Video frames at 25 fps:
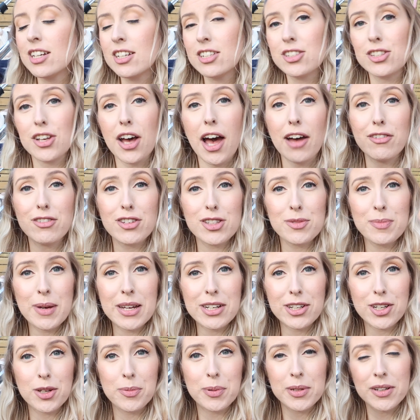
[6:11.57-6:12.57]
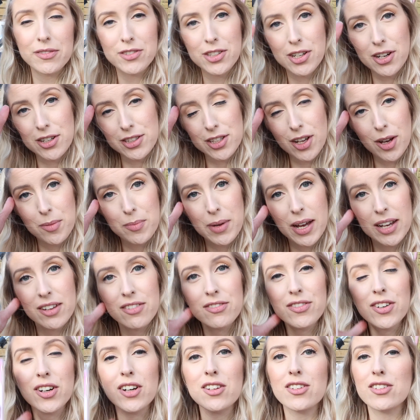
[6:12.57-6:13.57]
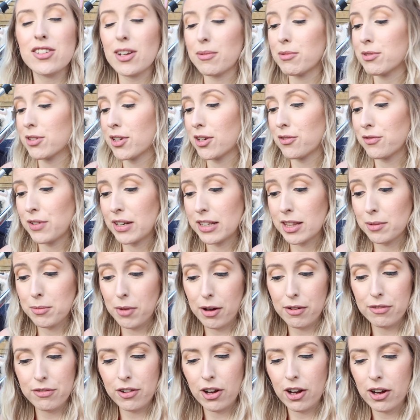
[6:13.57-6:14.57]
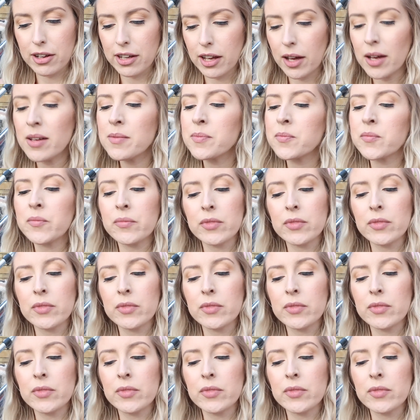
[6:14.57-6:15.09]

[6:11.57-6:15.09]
So I've just made a couple of notes on my phone, so I'm just going to read them off for you.